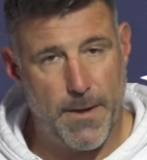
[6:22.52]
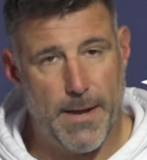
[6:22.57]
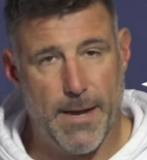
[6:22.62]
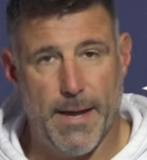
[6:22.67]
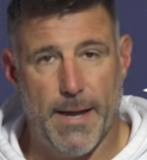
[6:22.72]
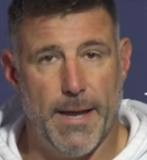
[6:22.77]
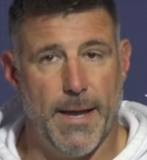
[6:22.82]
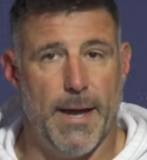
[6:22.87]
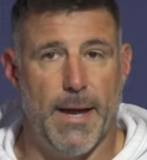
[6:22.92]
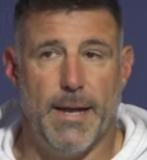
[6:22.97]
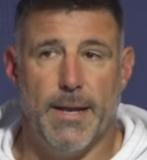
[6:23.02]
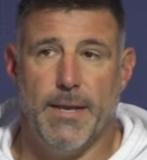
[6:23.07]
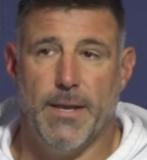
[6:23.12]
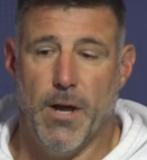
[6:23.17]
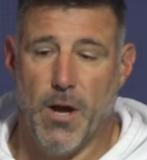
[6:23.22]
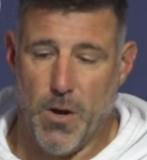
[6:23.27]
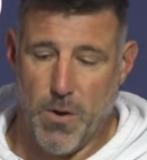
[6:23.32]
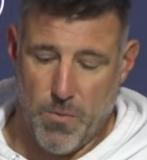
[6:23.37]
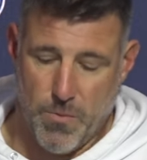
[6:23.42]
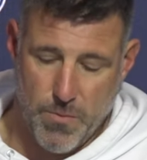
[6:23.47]
I, I
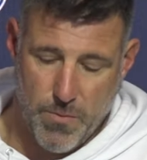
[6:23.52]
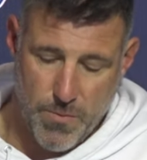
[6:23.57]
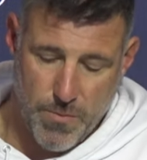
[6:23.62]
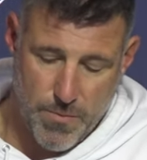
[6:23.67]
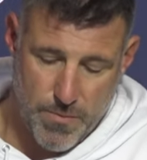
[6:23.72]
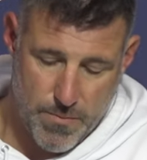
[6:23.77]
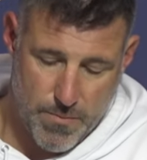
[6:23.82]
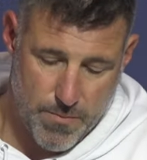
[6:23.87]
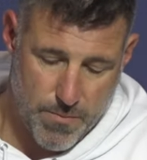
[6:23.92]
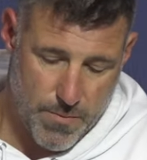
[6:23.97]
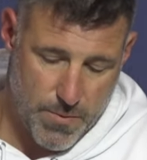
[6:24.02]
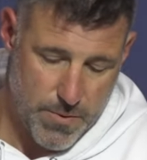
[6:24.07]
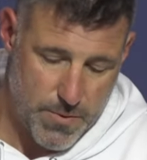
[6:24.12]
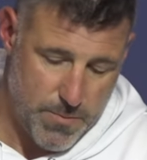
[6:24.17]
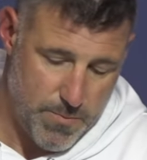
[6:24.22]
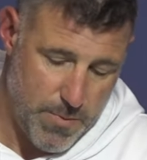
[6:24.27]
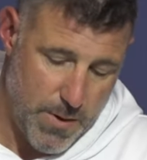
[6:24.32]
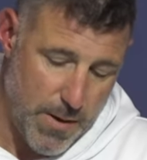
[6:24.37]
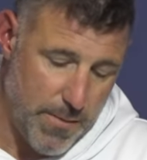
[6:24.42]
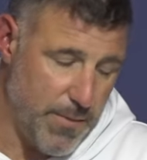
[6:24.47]
don't.
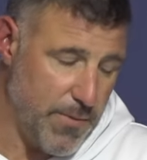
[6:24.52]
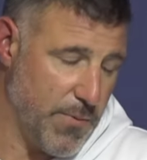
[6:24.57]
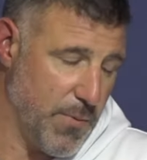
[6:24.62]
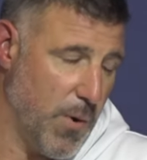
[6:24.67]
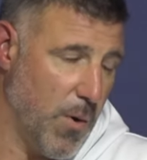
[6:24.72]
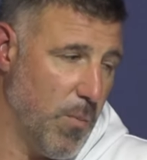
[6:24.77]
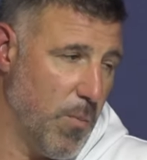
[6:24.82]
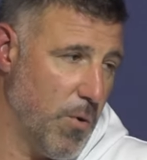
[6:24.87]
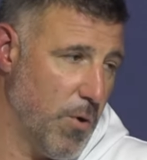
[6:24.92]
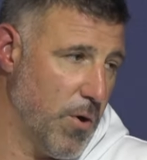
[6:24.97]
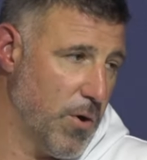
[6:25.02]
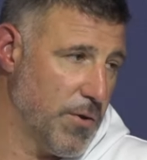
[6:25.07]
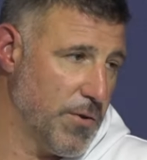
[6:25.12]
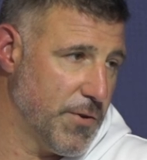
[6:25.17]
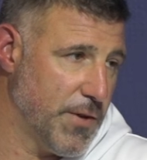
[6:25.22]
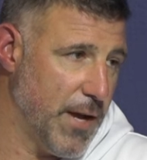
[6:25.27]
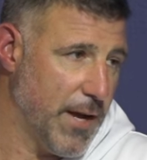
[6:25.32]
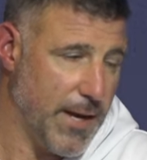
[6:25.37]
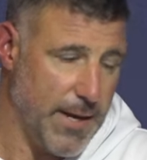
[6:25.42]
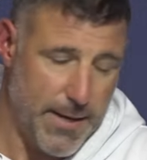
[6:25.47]
Probably throw more on
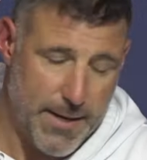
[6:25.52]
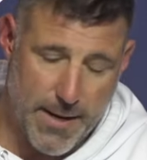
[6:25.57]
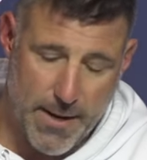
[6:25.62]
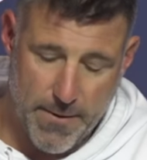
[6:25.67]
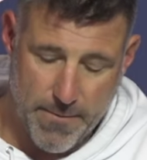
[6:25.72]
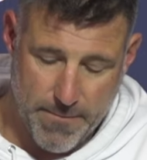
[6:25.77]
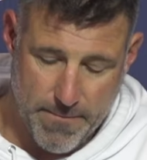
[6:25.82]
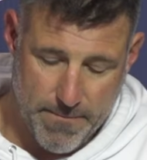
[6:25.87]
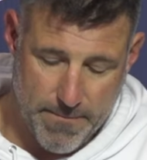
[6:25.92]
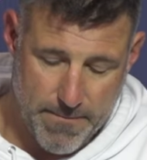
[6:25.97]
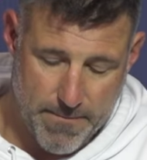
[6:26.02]
second down,